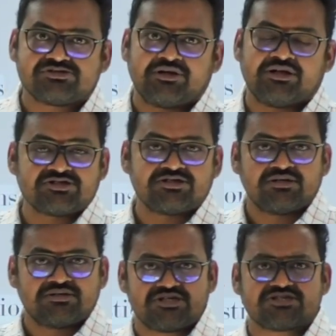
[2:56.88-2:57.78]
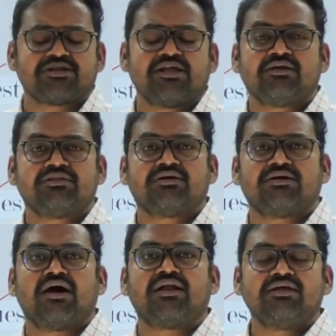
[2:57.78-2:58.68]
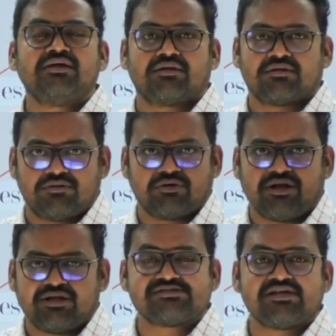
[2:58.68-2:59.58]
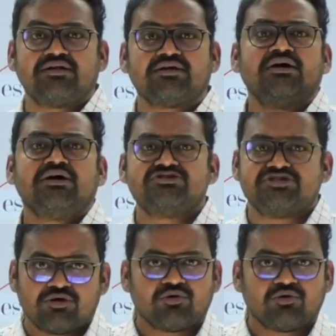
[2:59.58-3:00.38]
test, just like the earlier, okay, recent GENCO